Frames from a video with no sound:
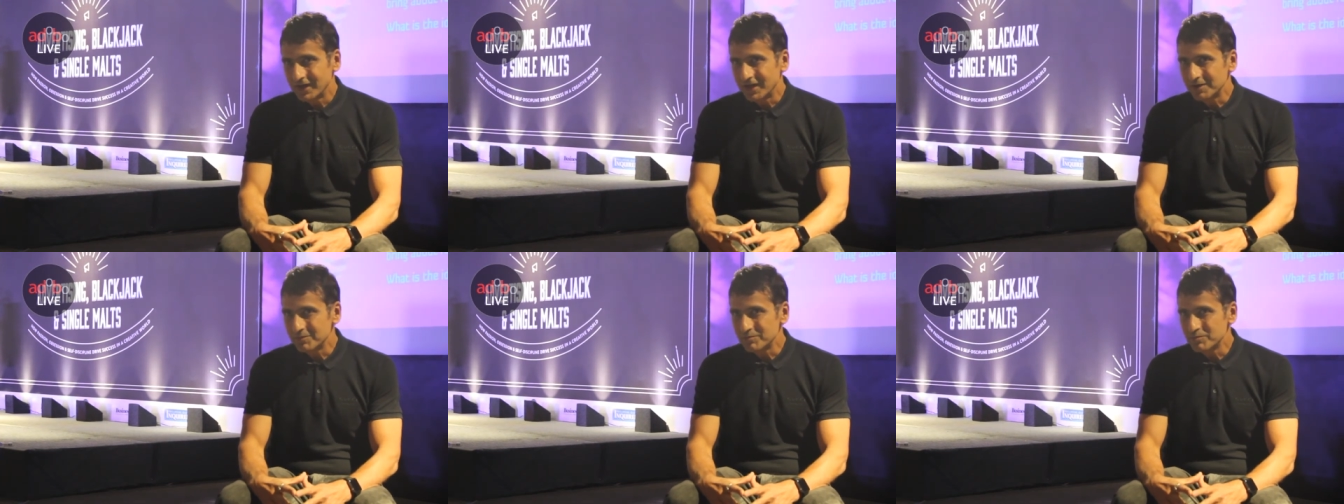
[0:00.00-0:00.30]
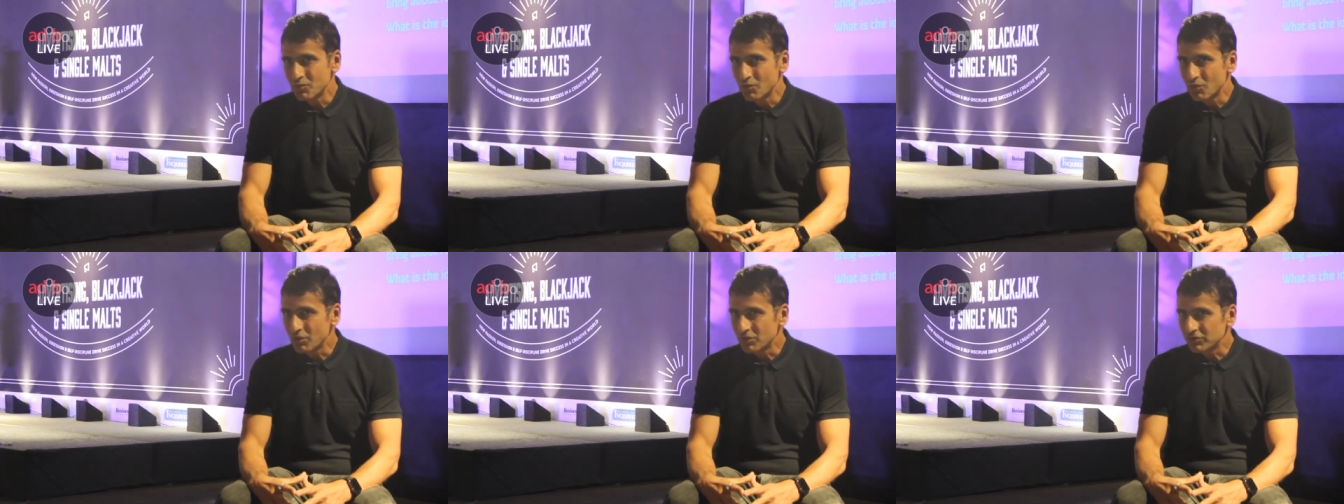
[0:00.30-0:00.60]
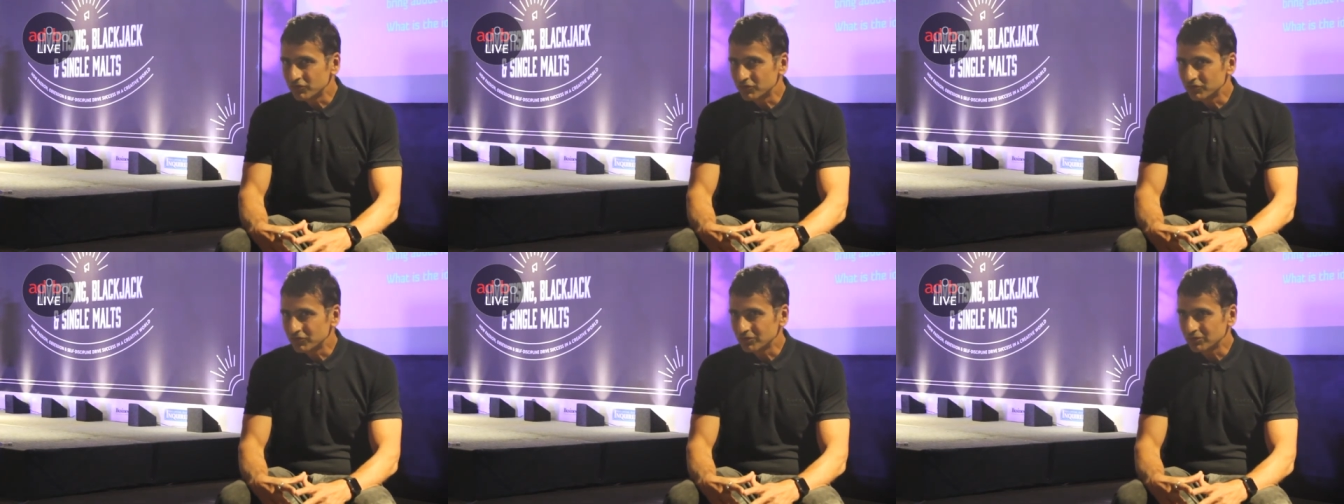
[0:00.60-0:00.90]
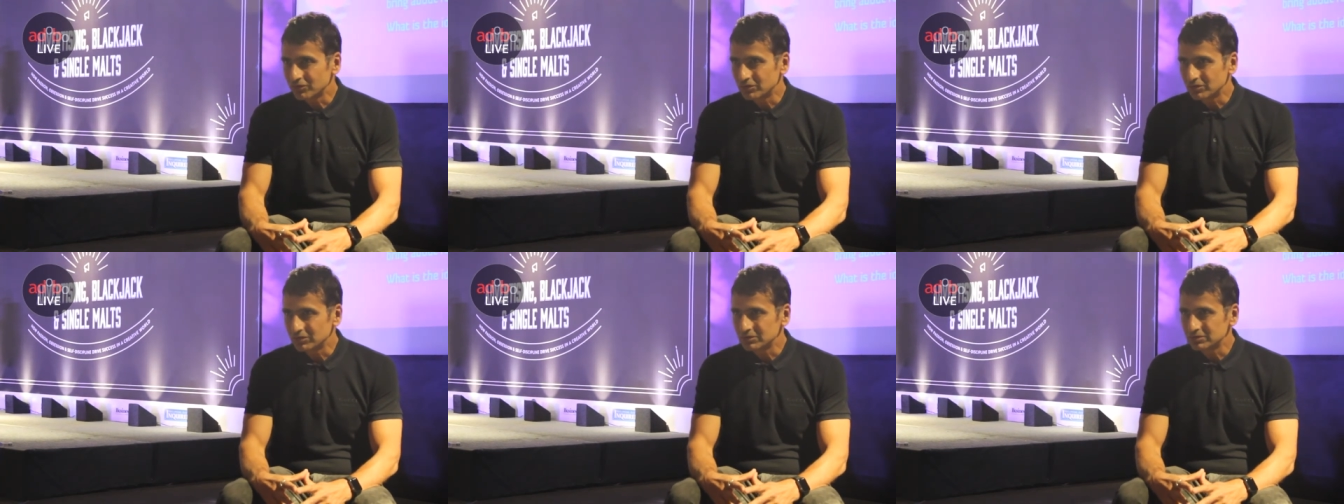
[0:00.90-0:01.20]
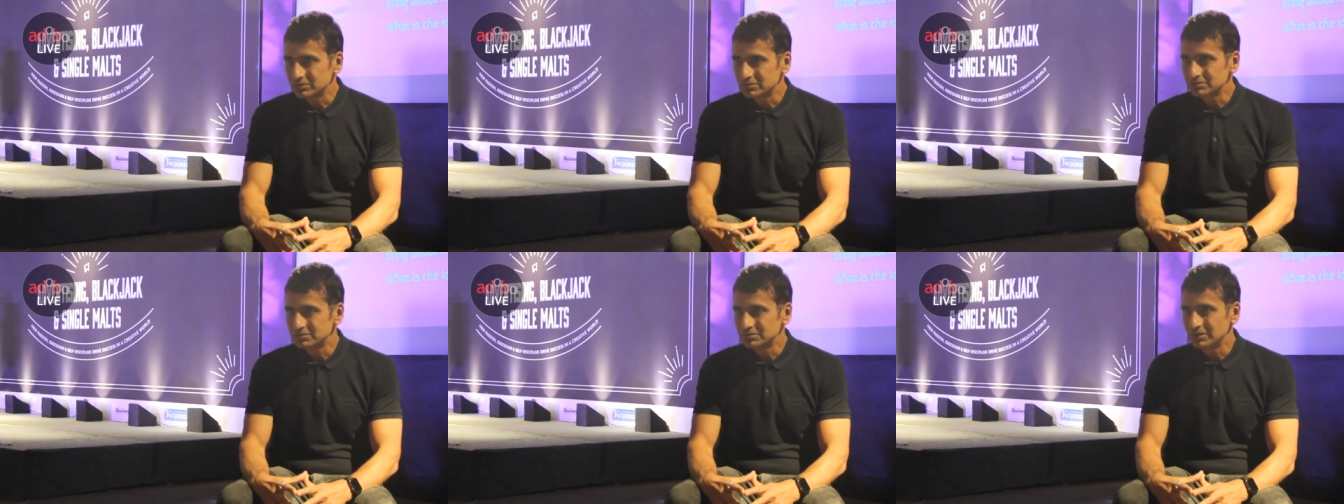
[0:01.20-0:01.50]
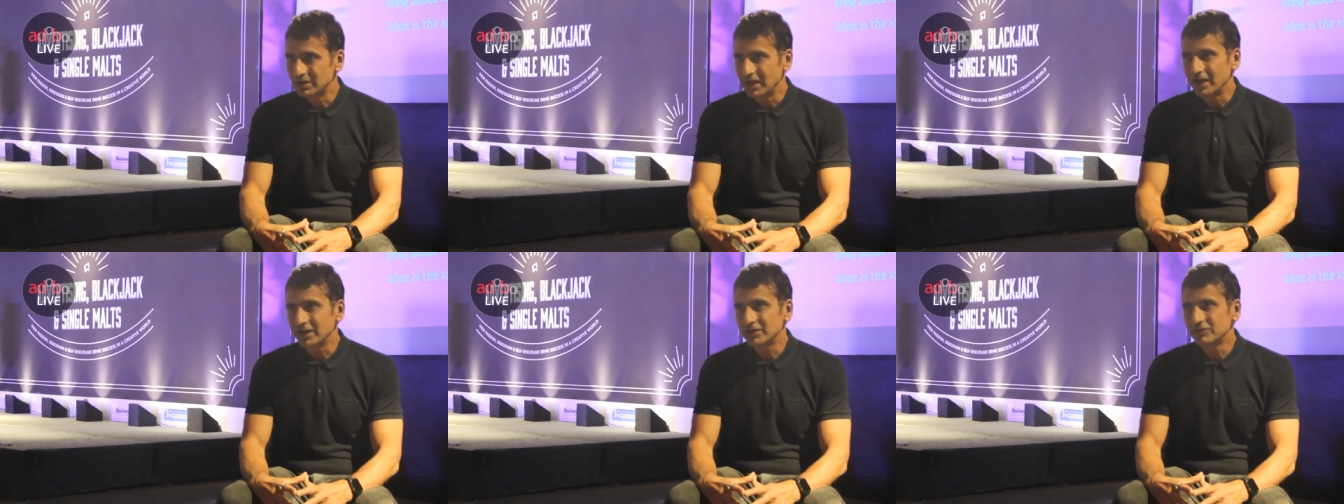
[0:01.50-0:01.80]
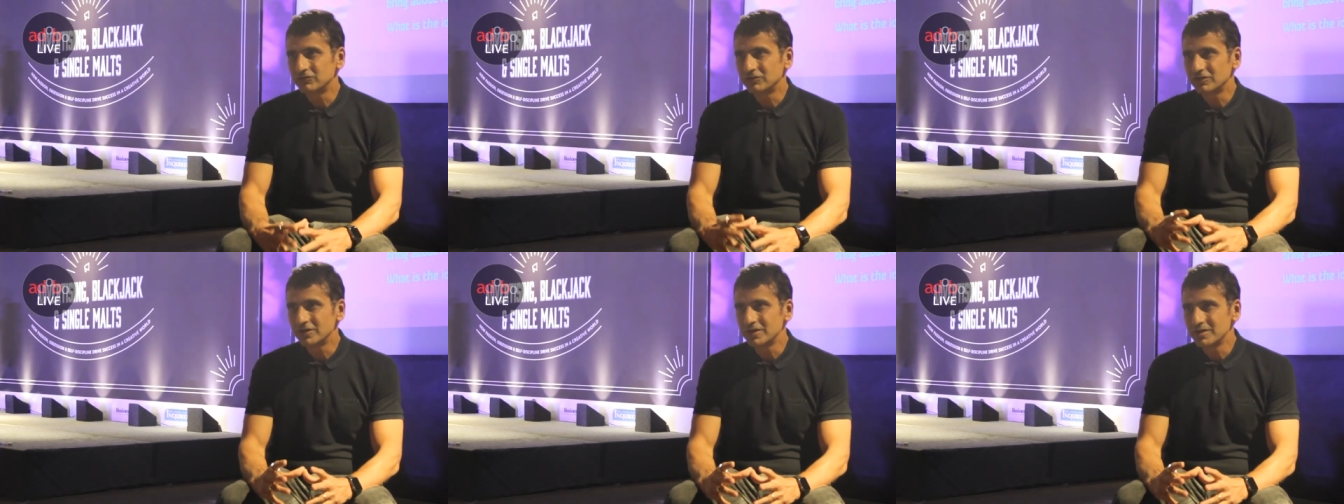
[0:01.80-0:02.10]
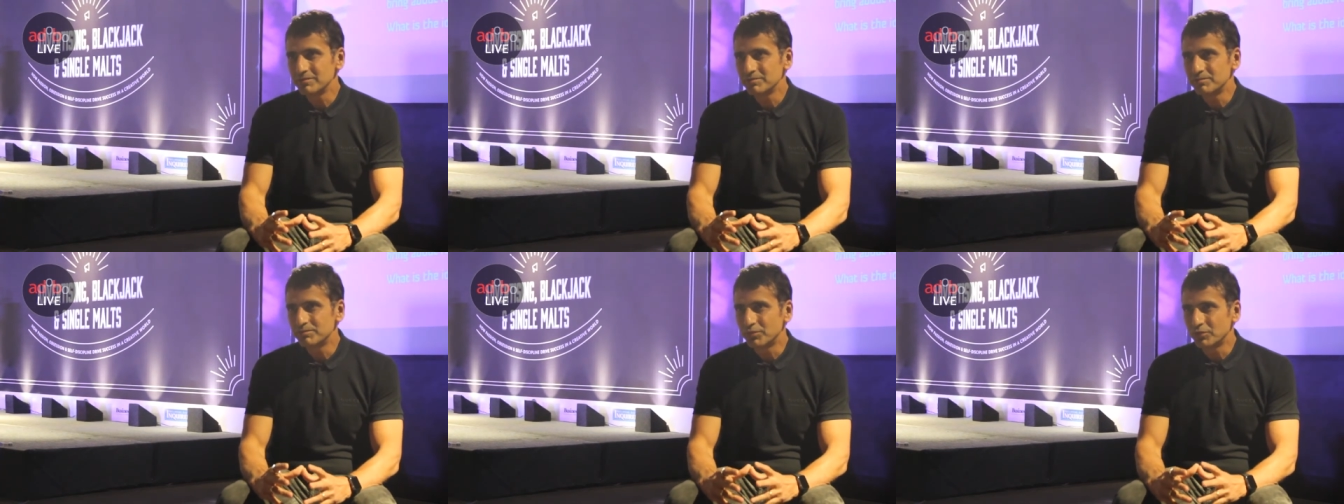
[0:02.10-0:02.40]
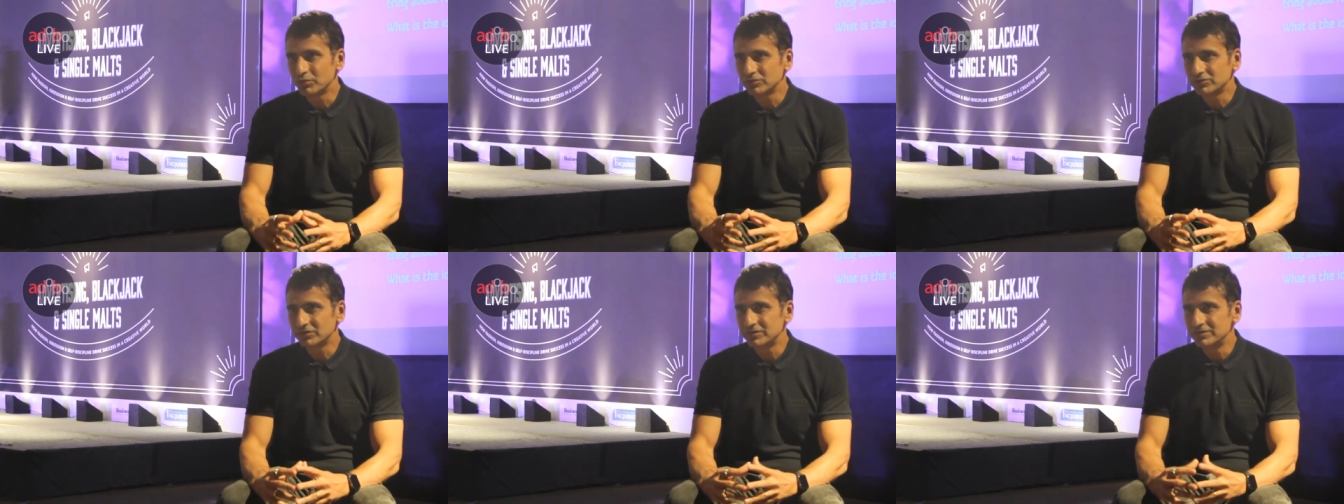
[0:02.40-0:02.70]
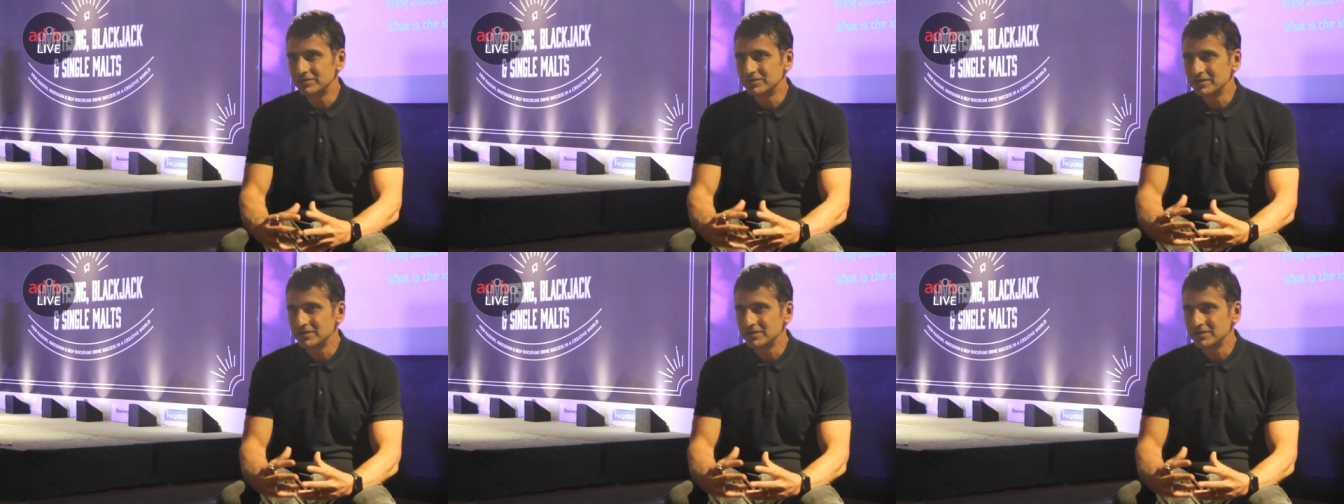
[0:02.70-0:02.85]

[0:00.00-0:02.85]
And more so, actually both